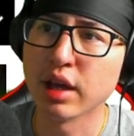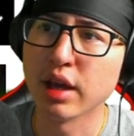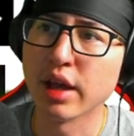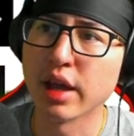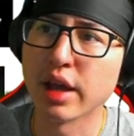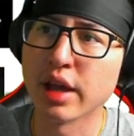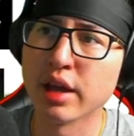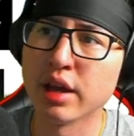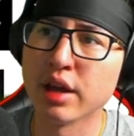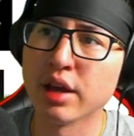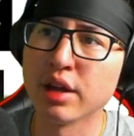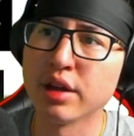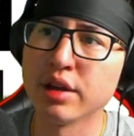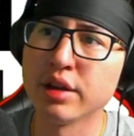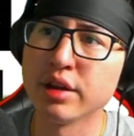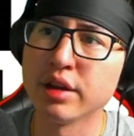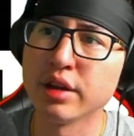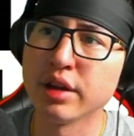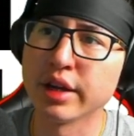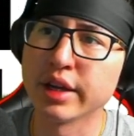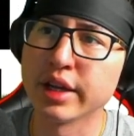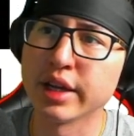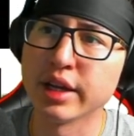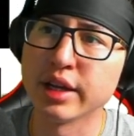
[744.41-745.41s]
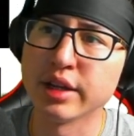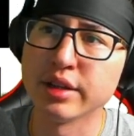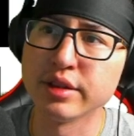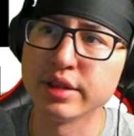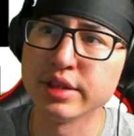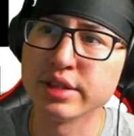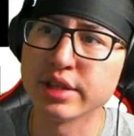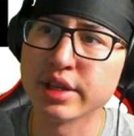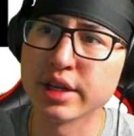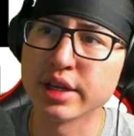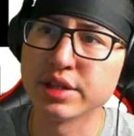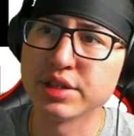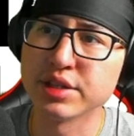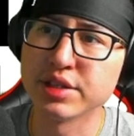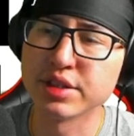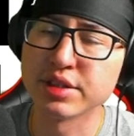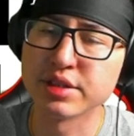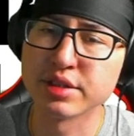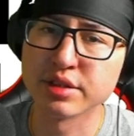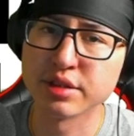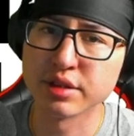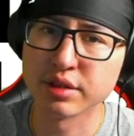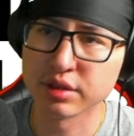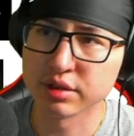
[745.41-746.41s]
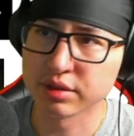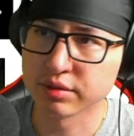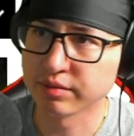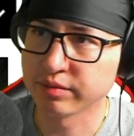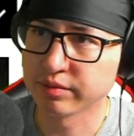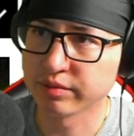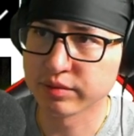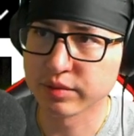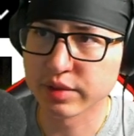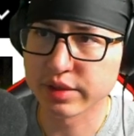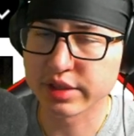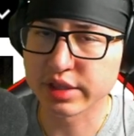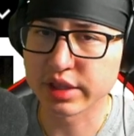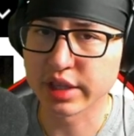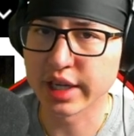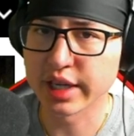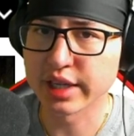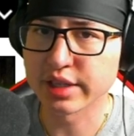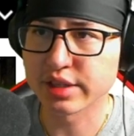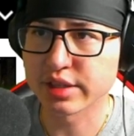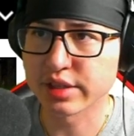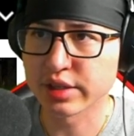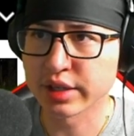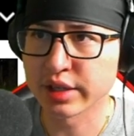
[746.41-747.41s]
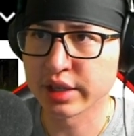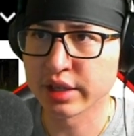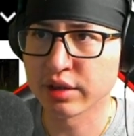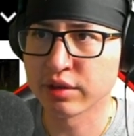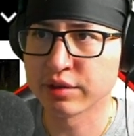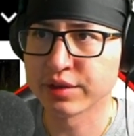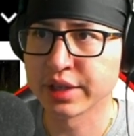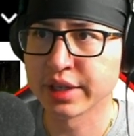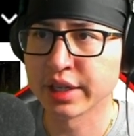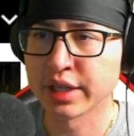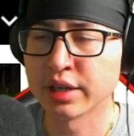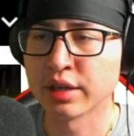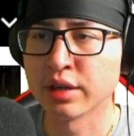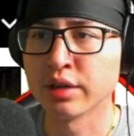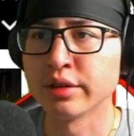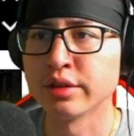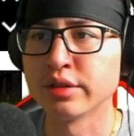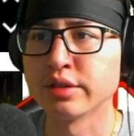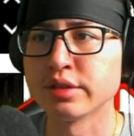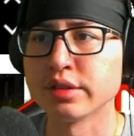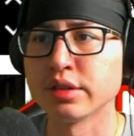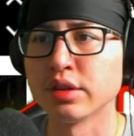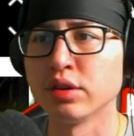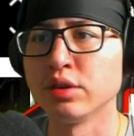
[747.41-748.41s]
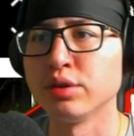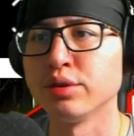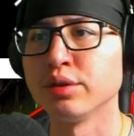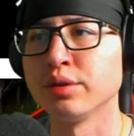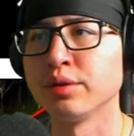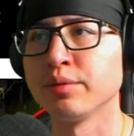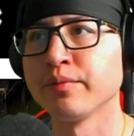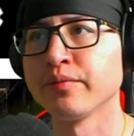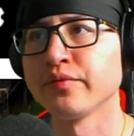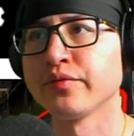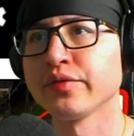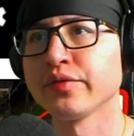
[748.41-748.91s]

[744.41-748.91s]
and again, this stage is just Slant City over here. So